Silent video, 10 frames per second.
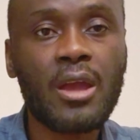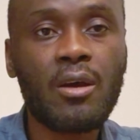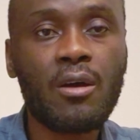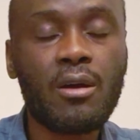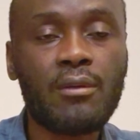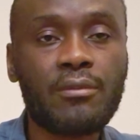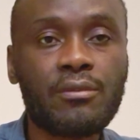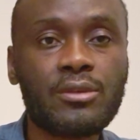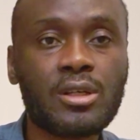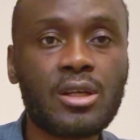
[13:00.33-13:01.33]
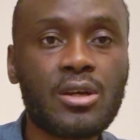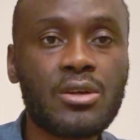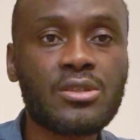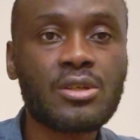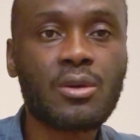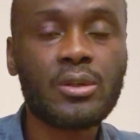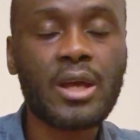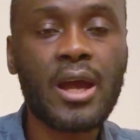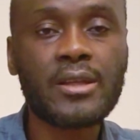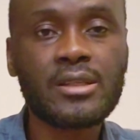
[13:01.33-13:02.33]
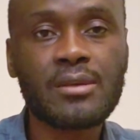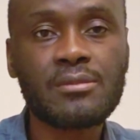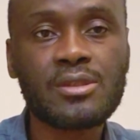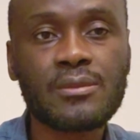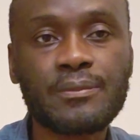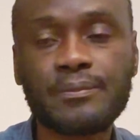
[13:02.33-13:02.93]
of the goods or the items.